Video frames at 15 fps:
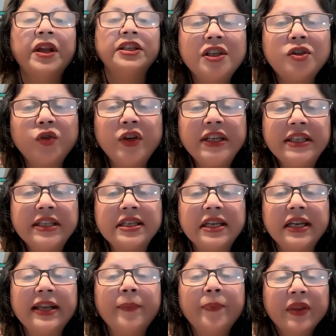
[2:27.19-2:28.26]
Just
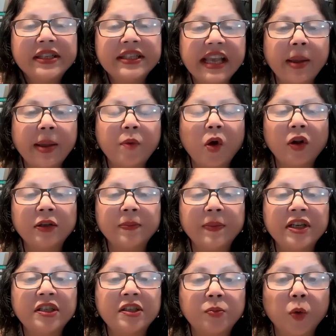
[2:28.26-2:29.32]
recently, Sam
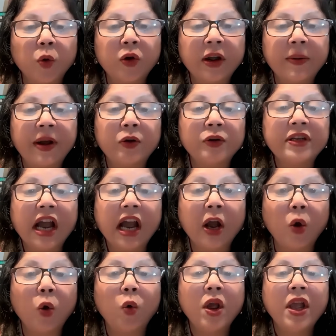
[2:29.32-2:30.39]
Altman spoke about
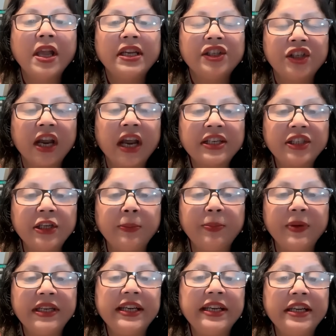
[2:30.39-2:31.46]
how
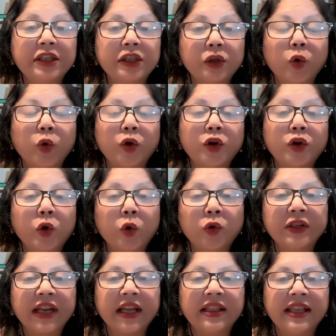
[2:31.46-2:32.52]
ChatGPT scored
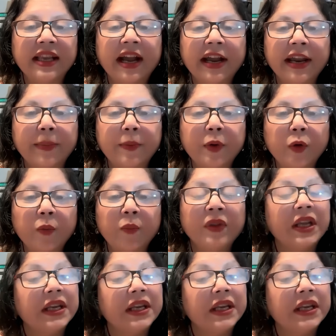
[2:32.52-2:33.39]
gold at the IMO.